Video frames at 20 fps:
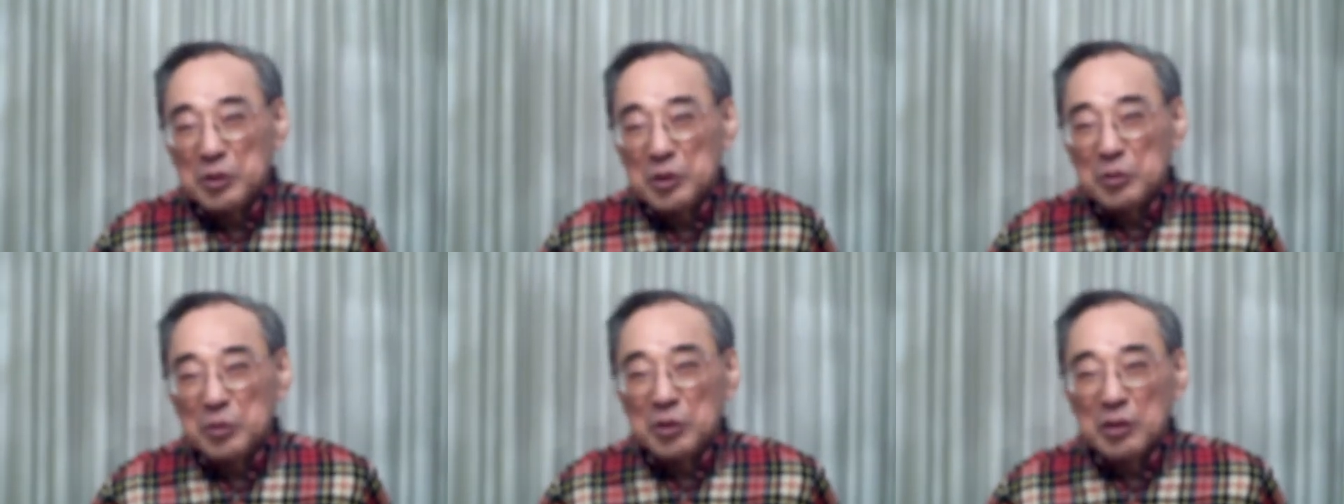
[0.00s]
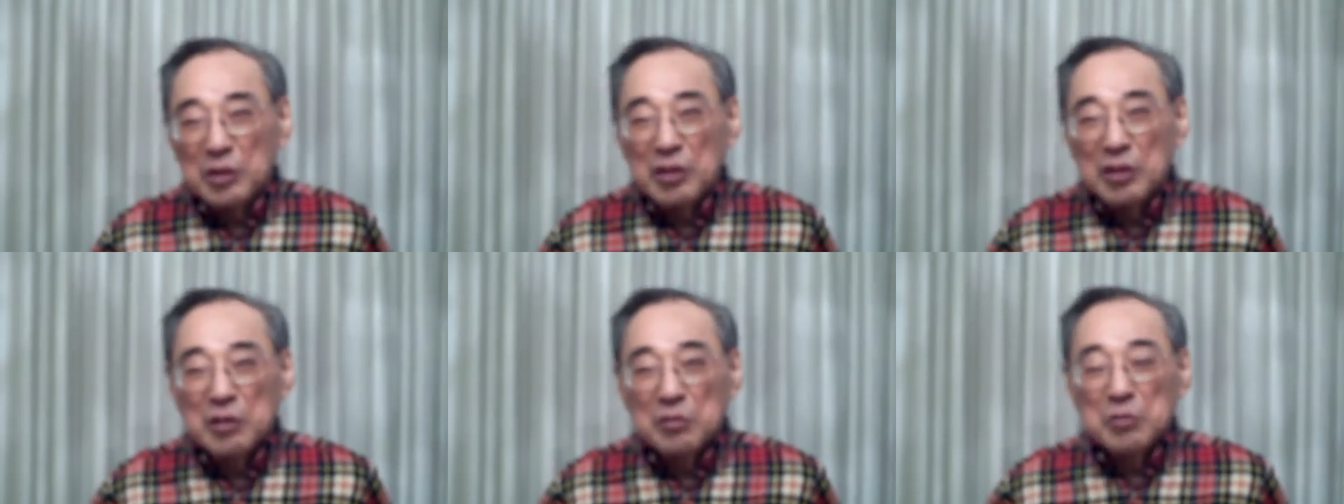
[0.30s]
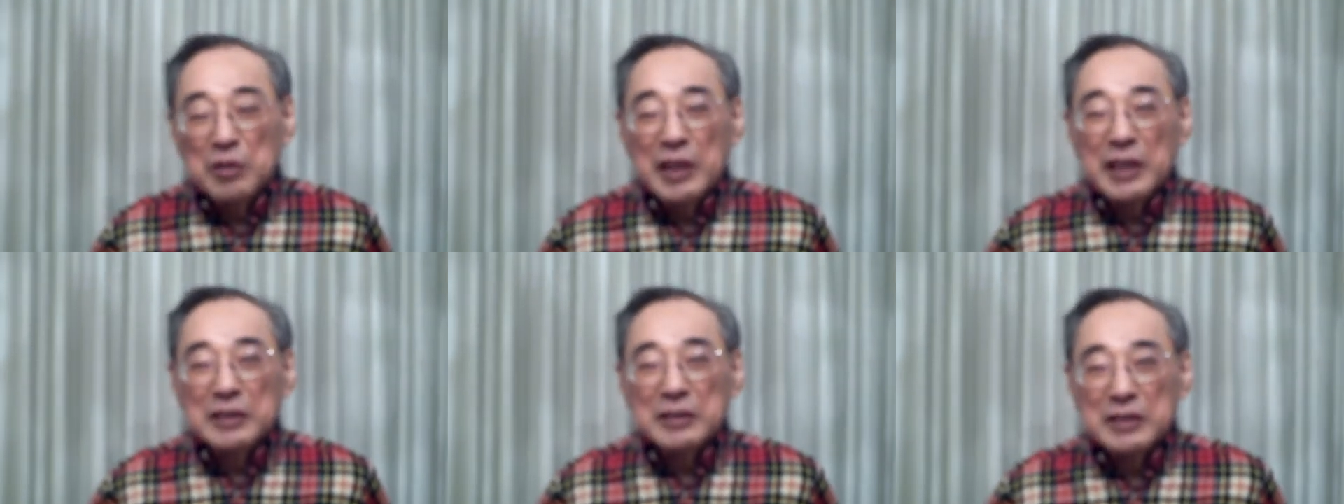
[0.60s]
we were all
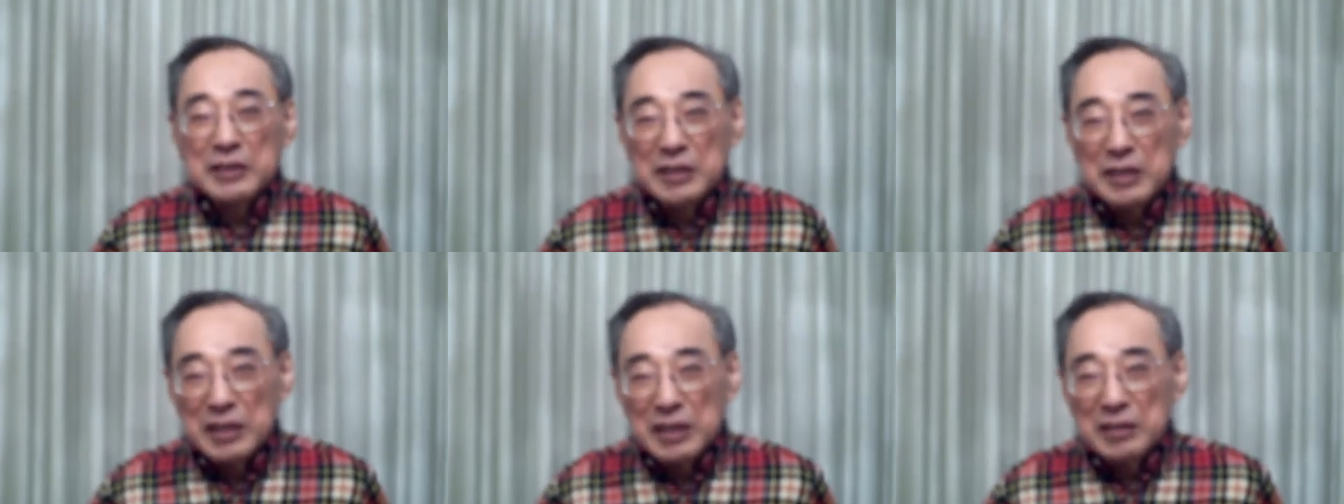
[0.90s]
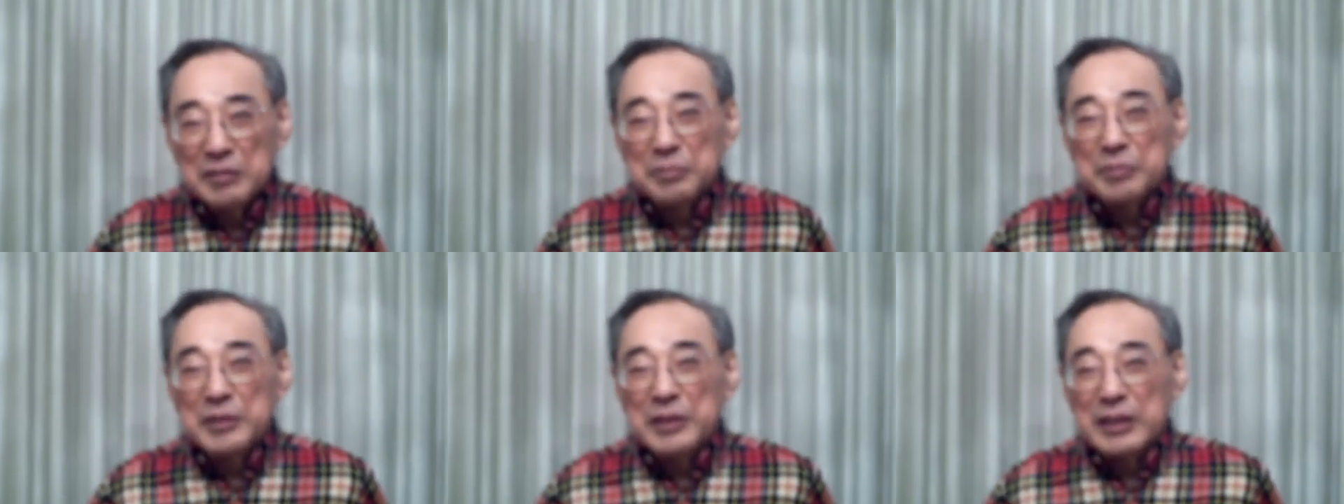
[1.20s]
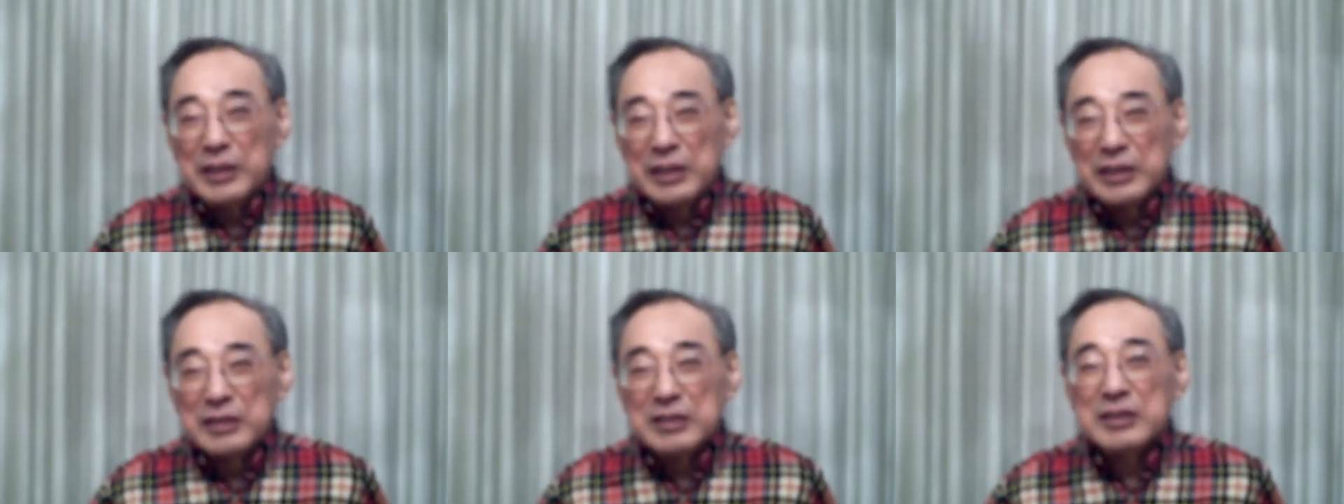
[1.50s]
rounded up
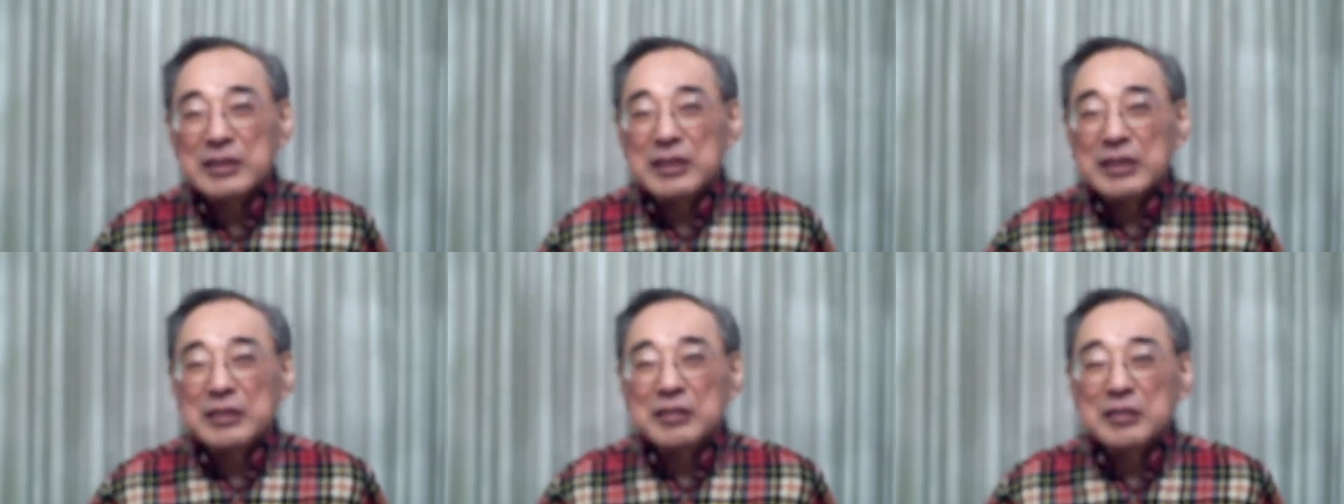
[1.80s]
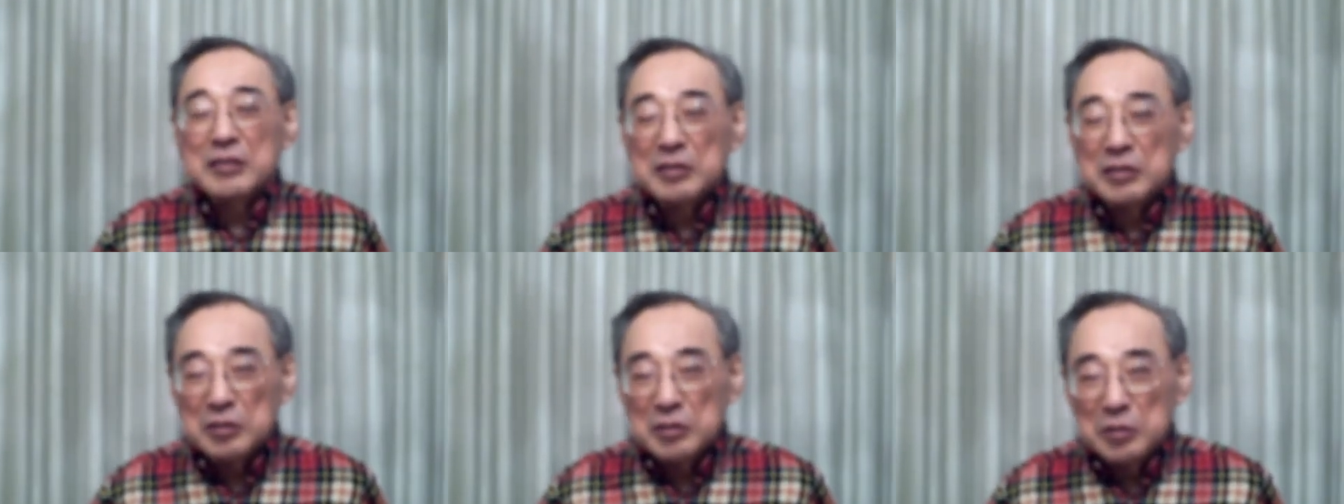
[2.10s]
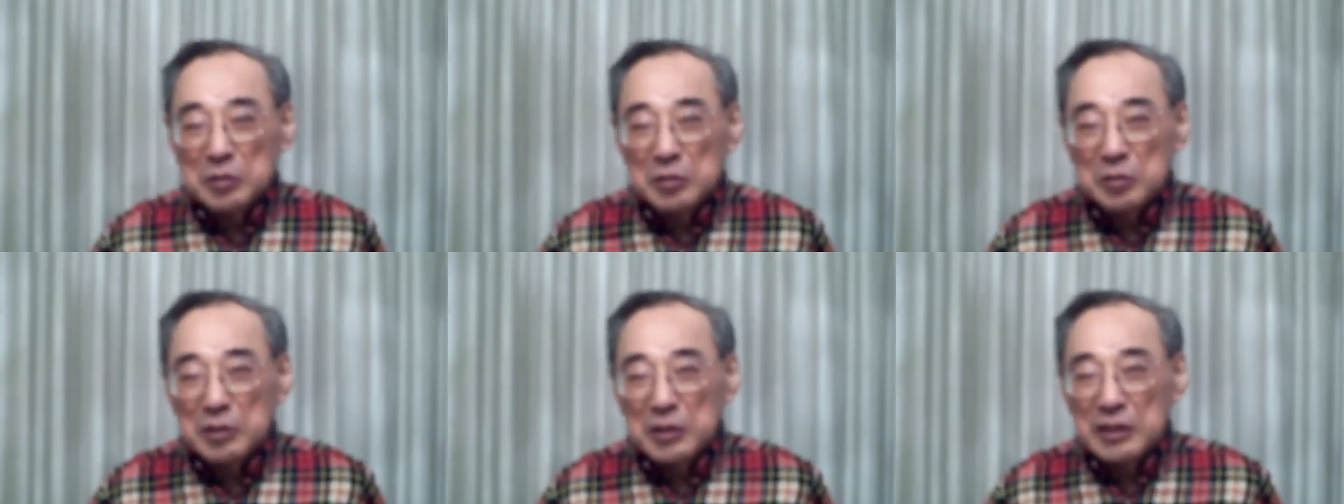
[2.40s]
and sent
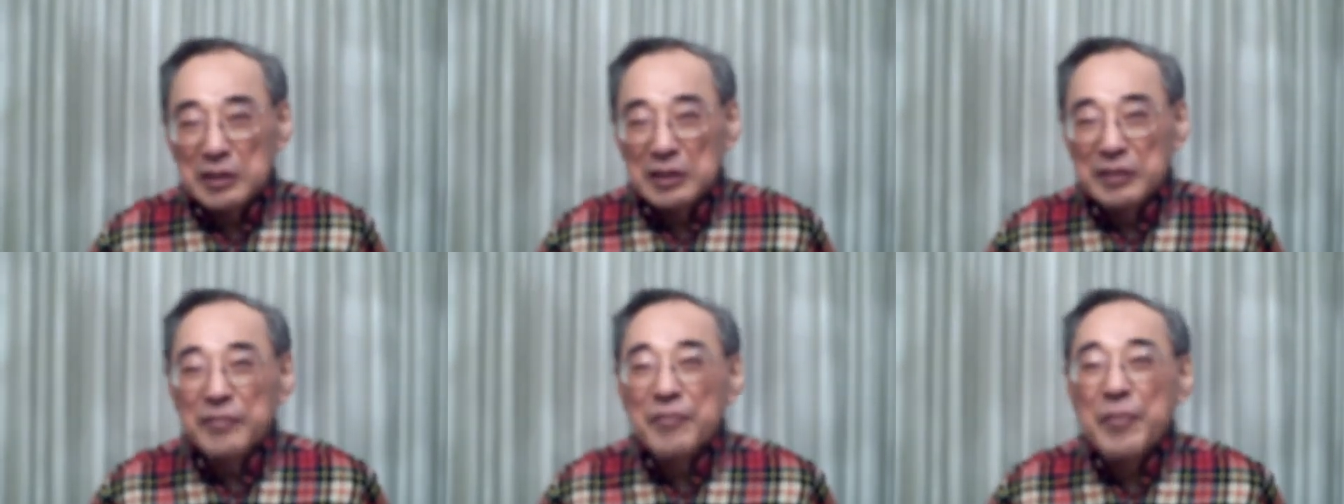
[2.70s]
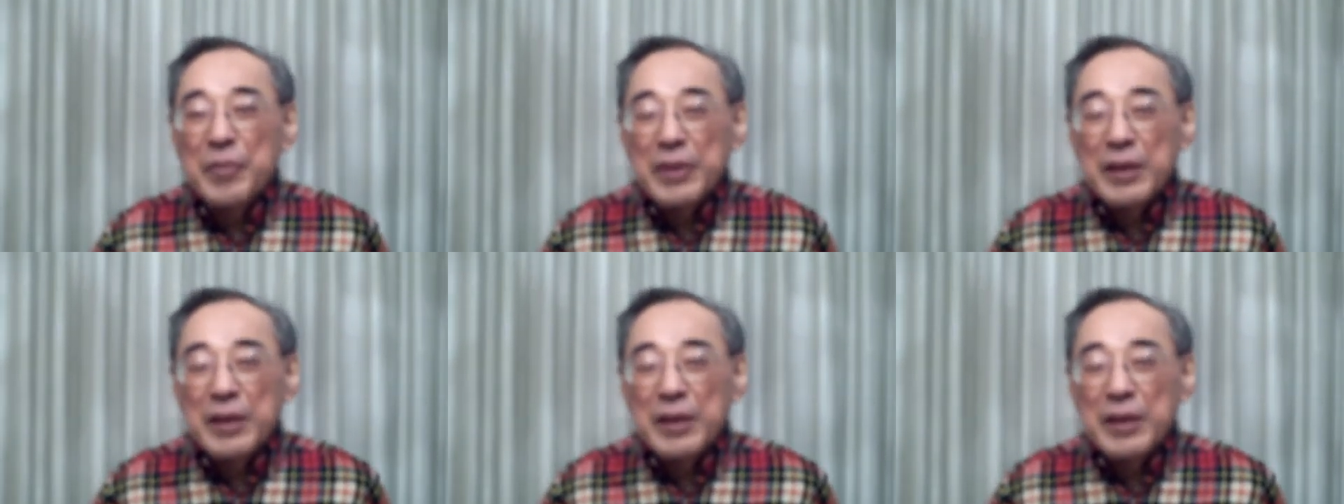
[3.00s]
to